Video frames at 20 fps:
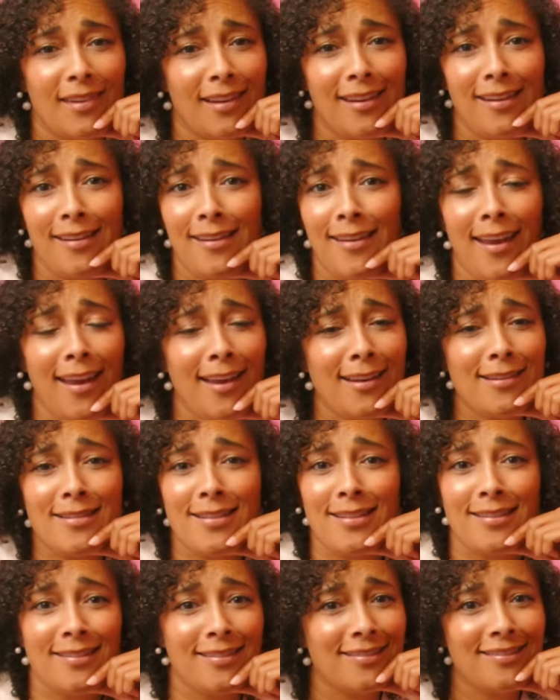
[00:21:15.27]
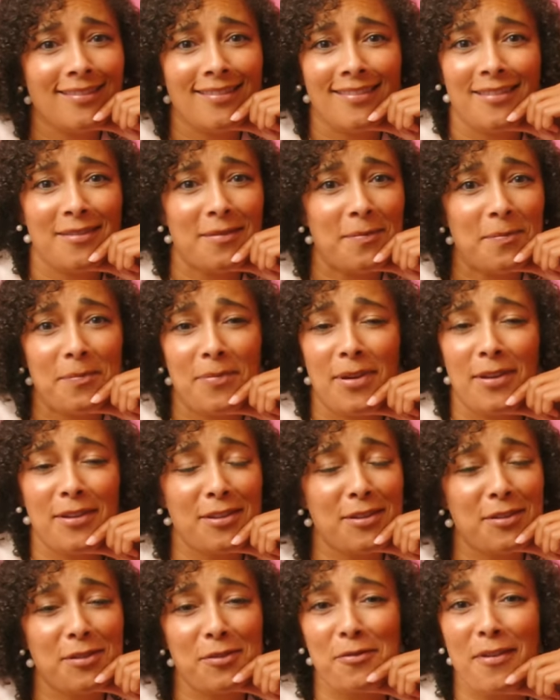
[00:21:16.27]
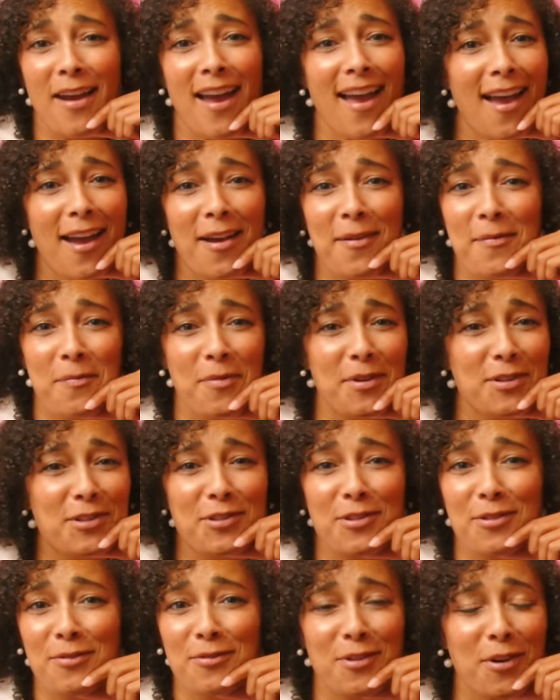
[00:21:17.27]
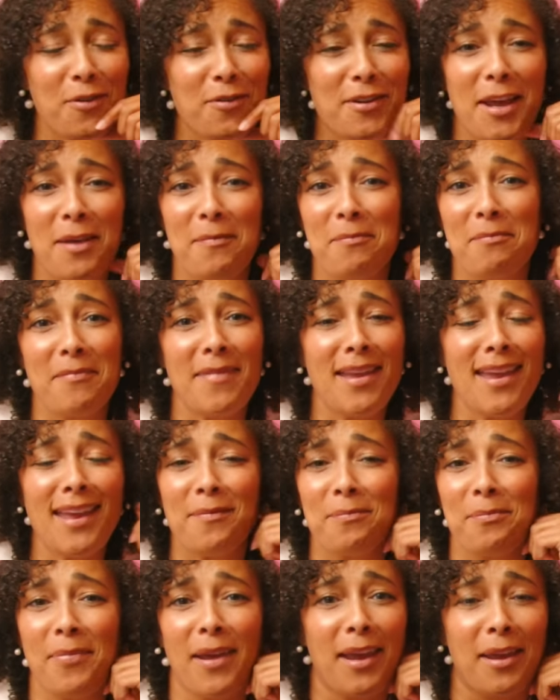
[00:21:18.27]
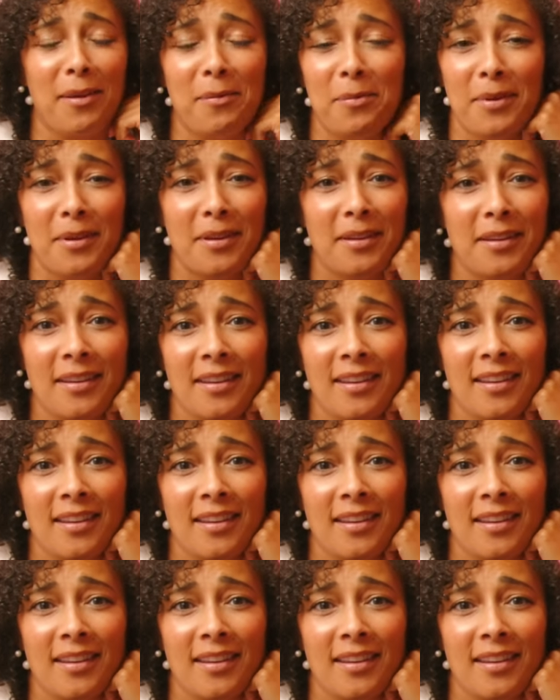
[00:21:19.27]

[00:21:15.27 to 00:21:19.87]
He can't prescribe what you don't admit, baby.